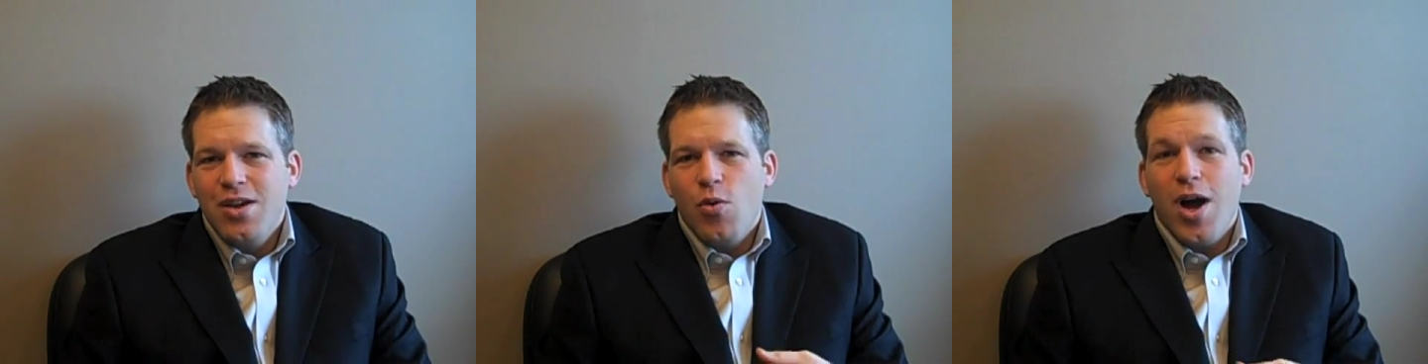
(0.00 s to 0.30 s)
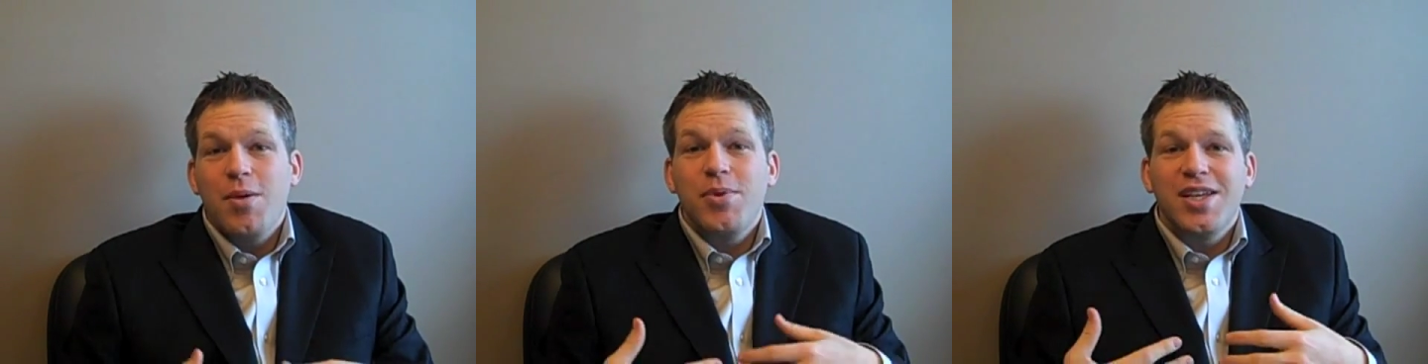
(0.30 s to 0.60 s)

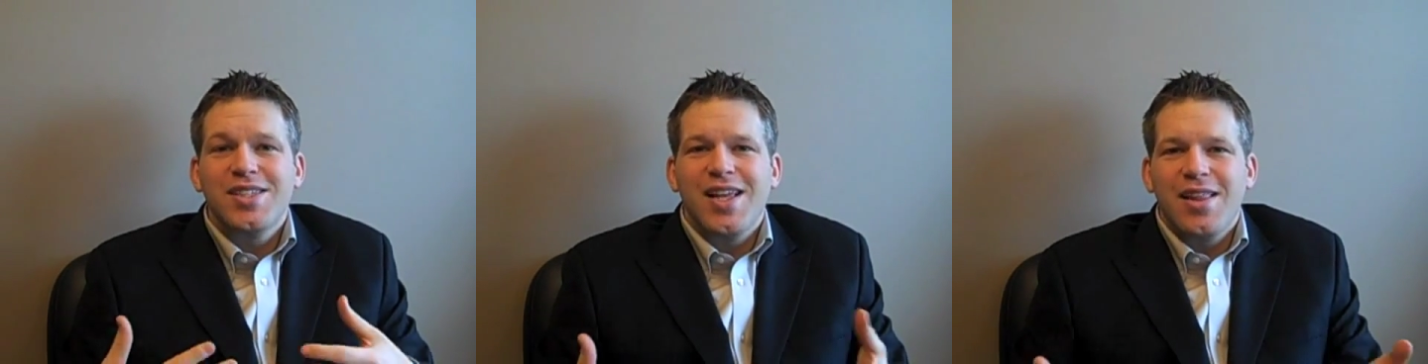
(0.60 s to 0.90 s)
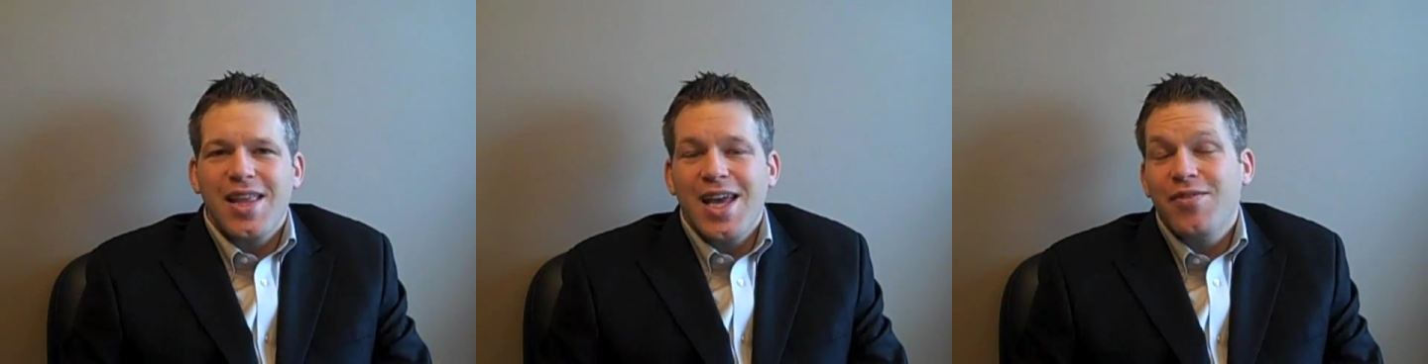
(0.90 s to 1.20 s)
Why? Because
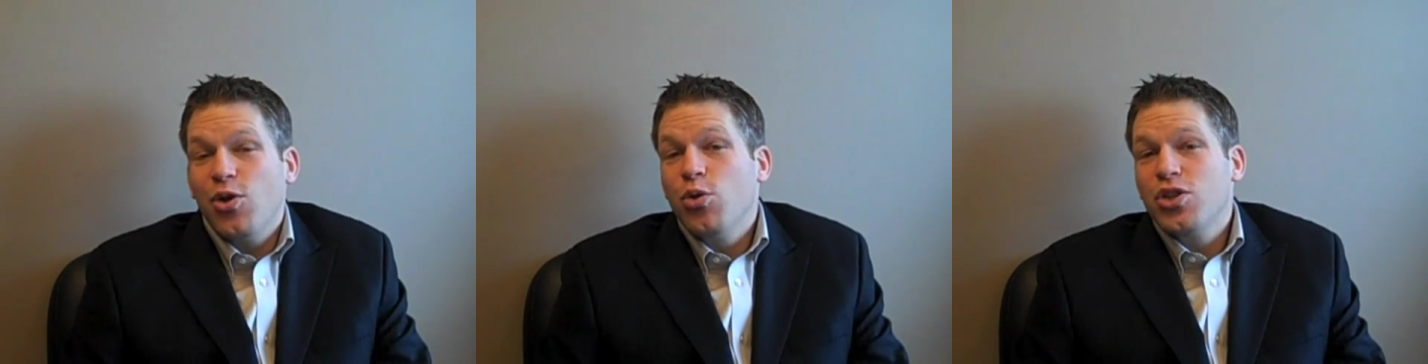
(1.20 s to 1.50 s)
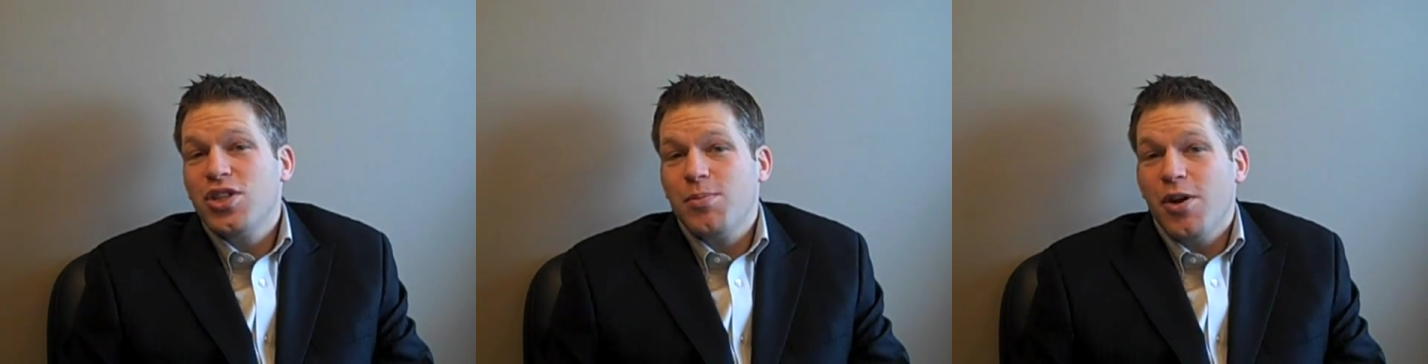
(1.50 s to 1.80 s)
they have an
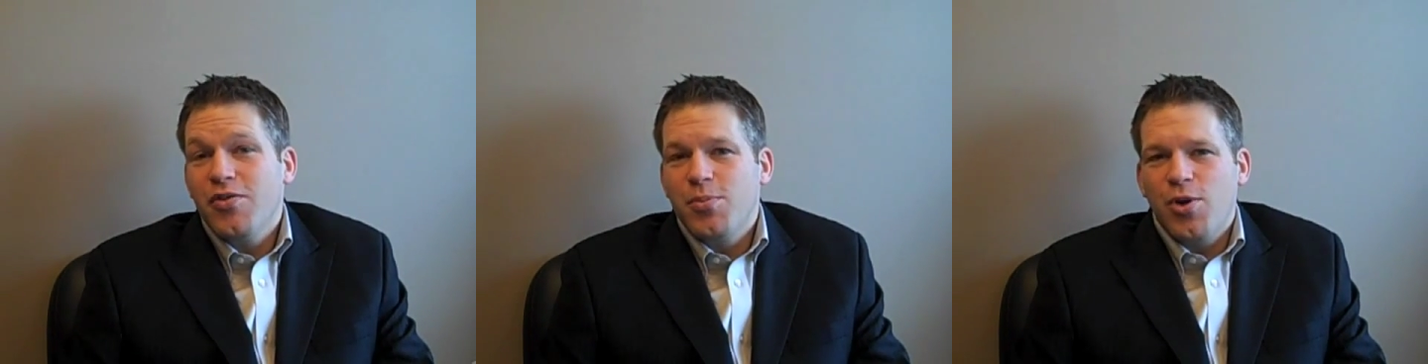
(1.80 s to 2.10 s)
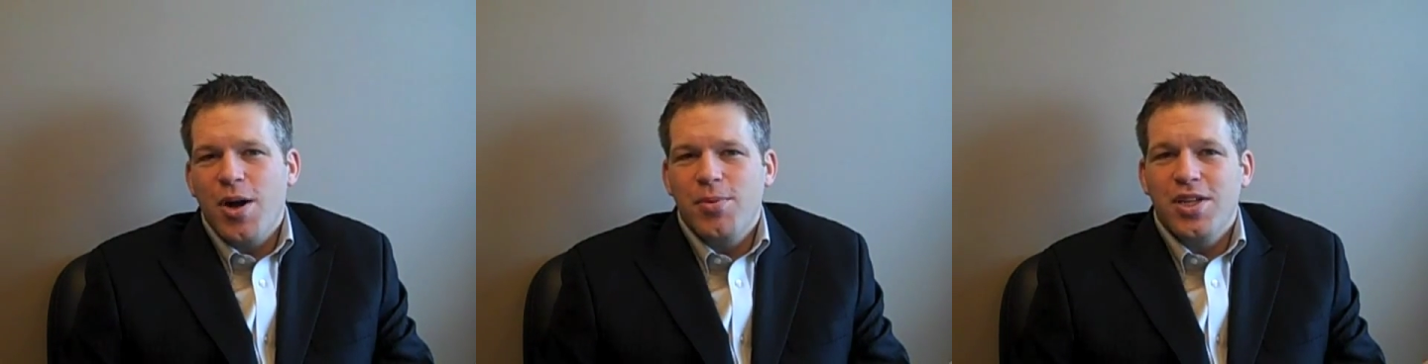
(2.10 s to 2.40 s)
ownership of the
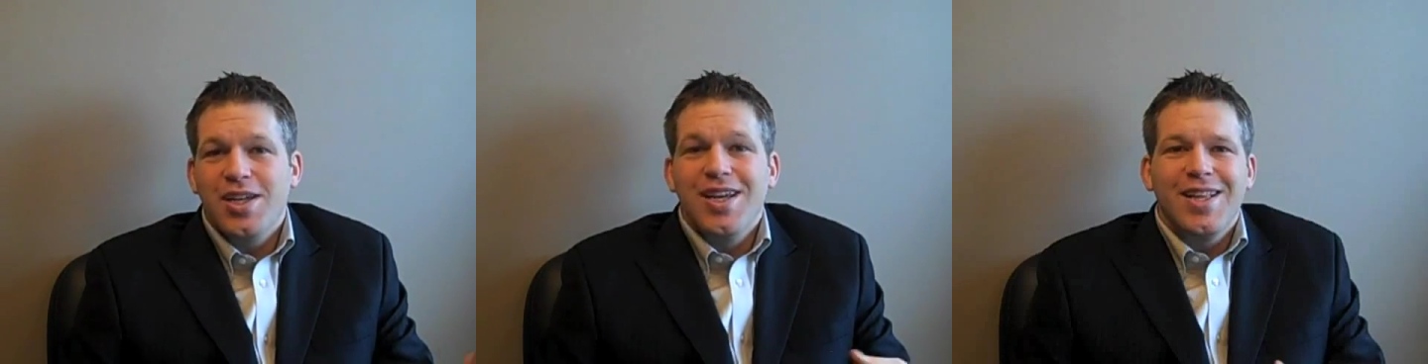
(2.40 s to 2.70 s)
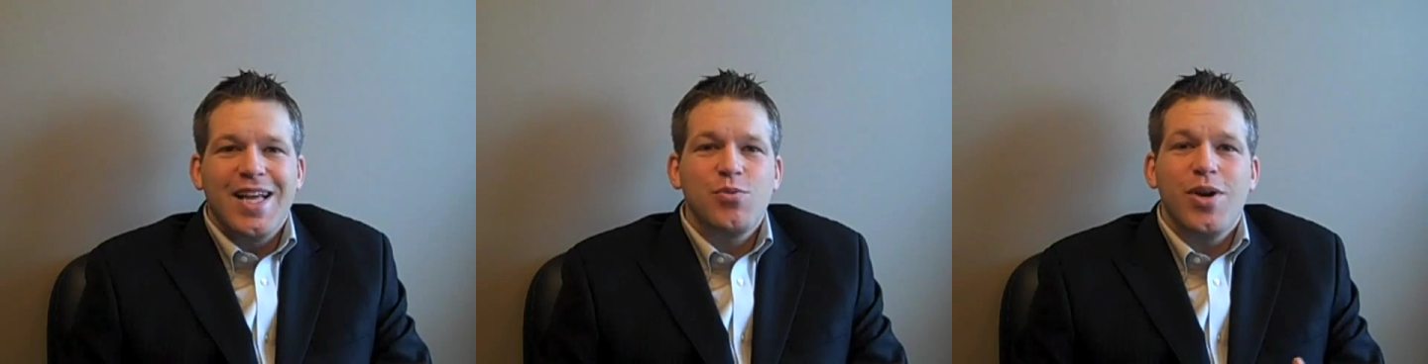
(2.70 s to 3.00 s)
property.
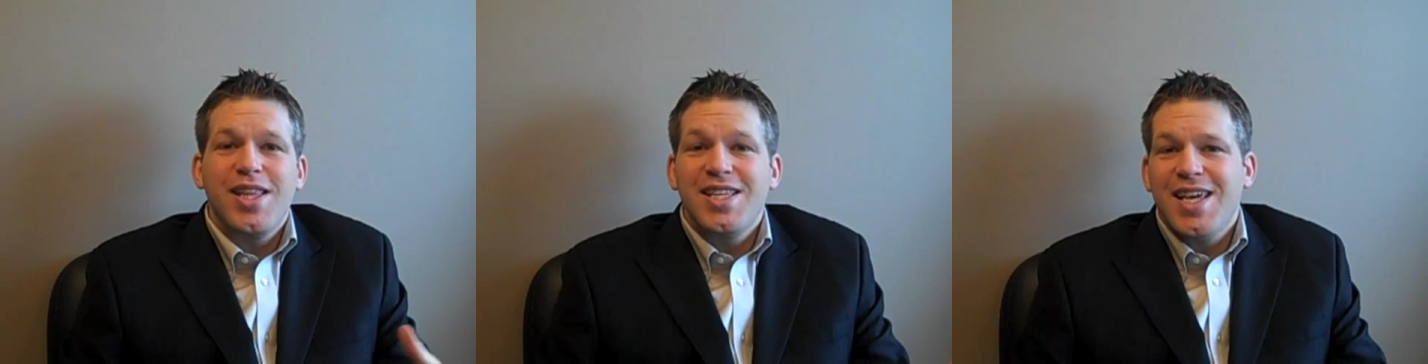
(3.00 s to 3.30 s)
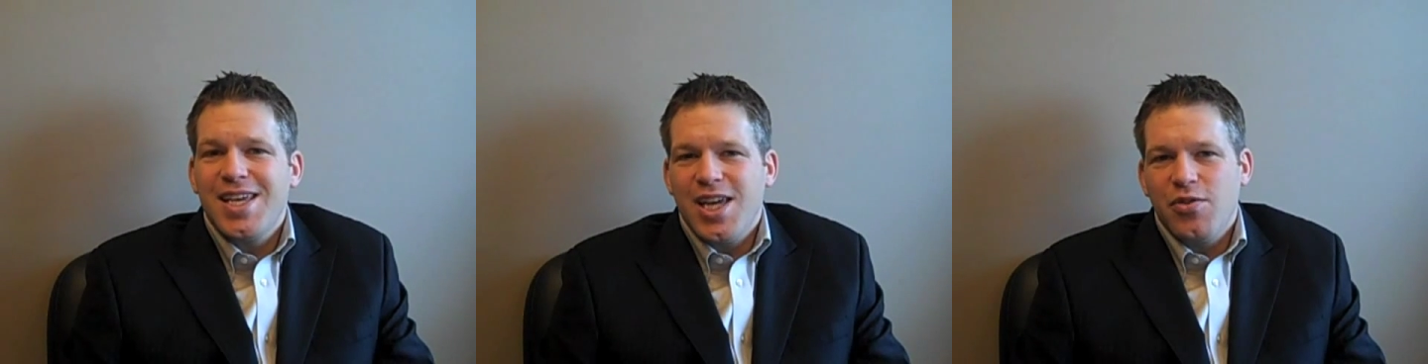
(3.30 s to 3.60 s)
That's why they
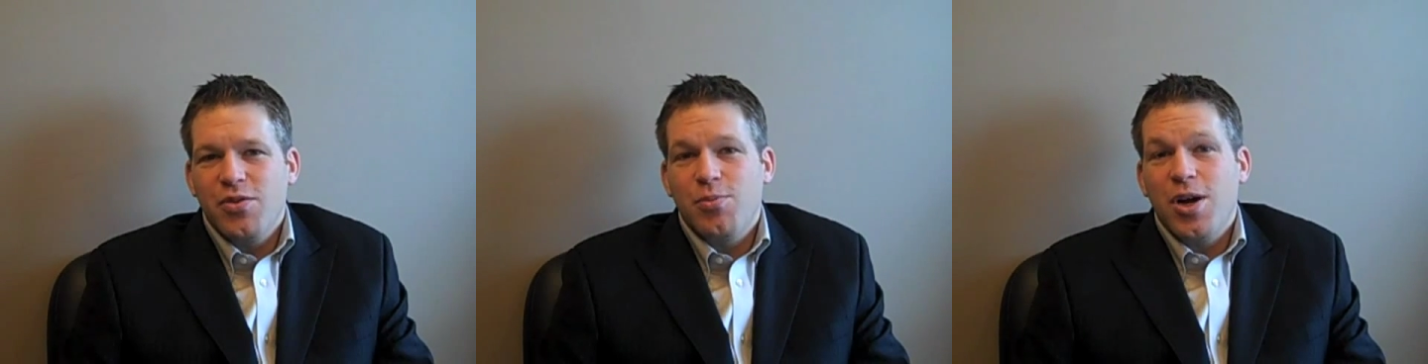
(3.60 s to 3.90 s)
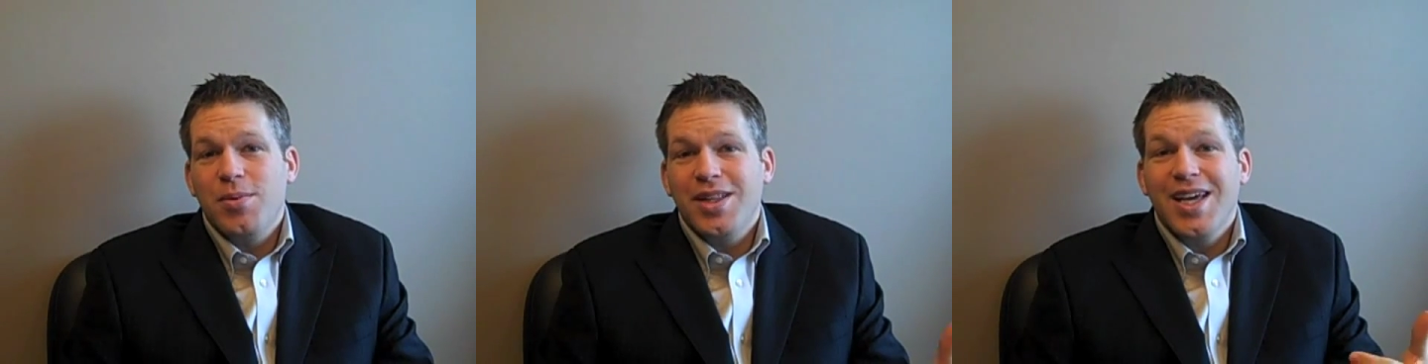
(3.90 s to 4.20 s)
take care of the
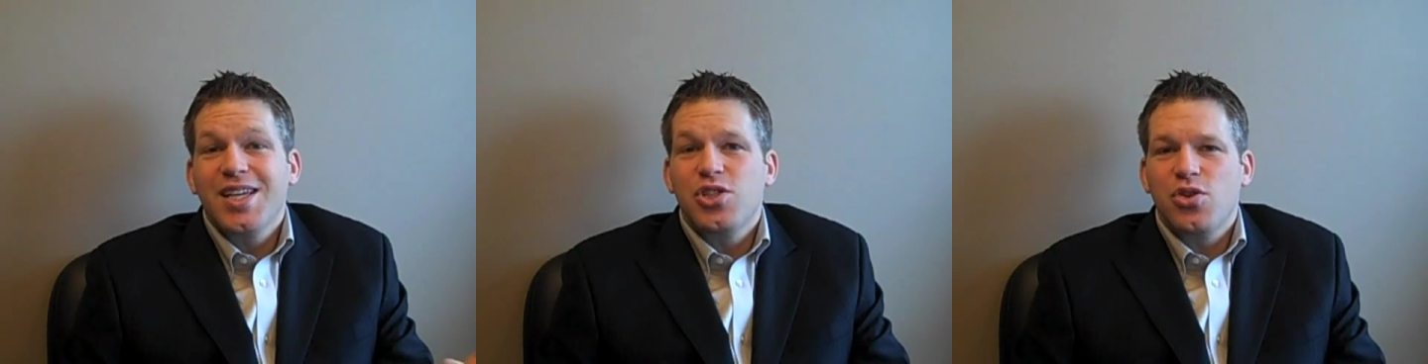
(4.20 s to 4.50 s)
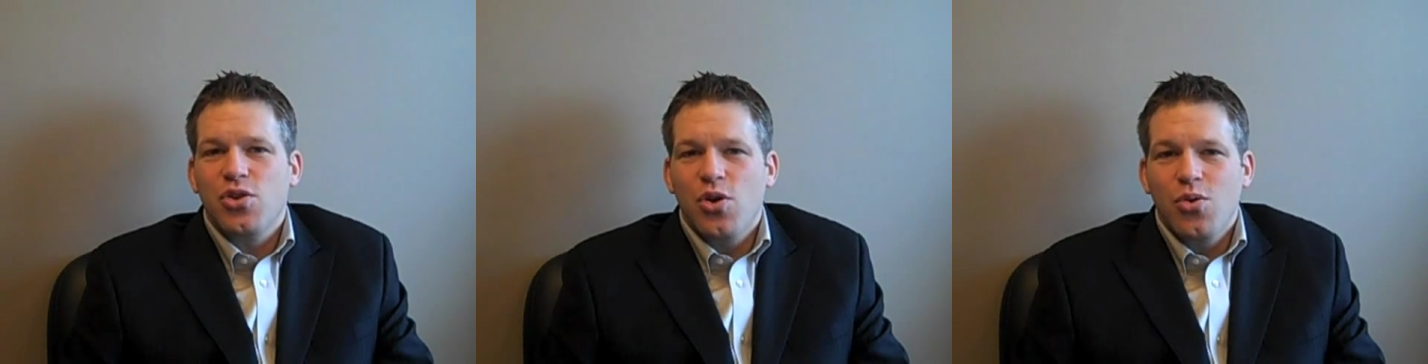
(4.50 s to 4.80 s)
property like it's
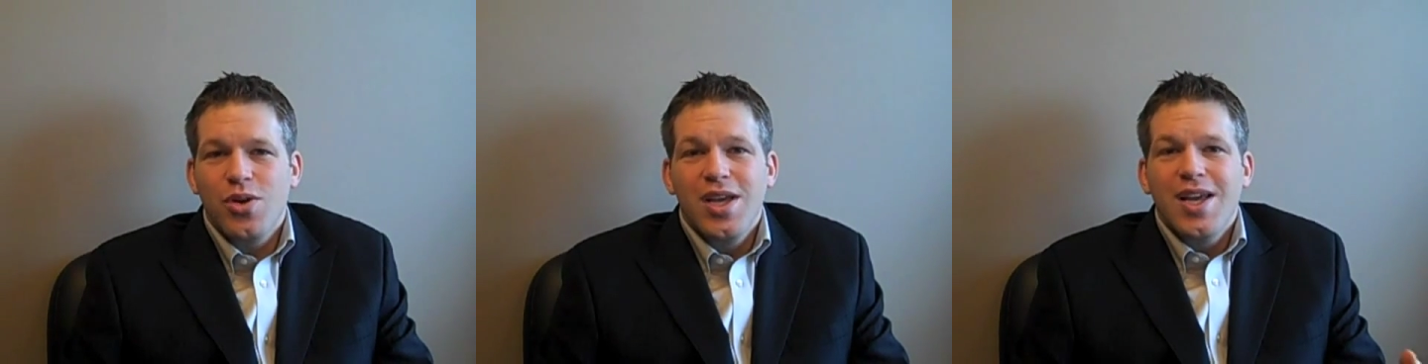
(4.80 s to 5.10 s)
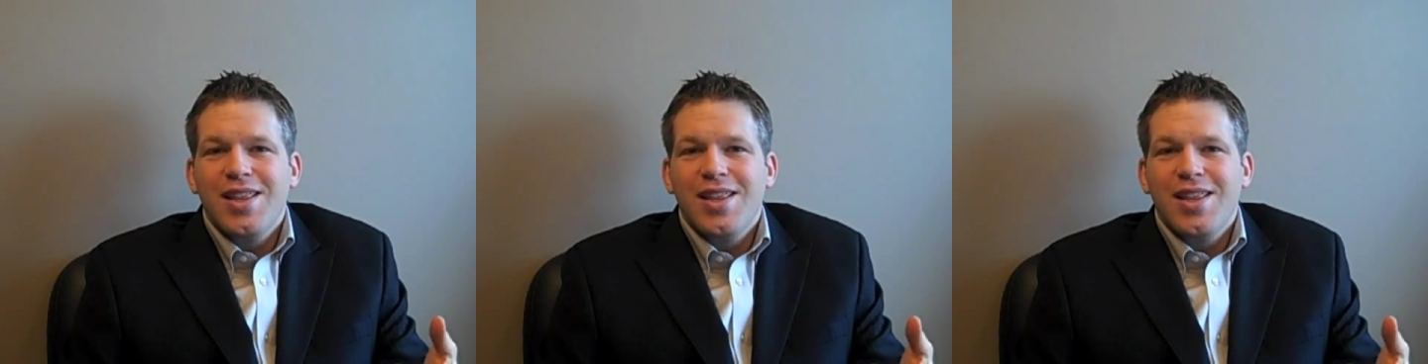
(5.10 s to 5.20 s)
their own.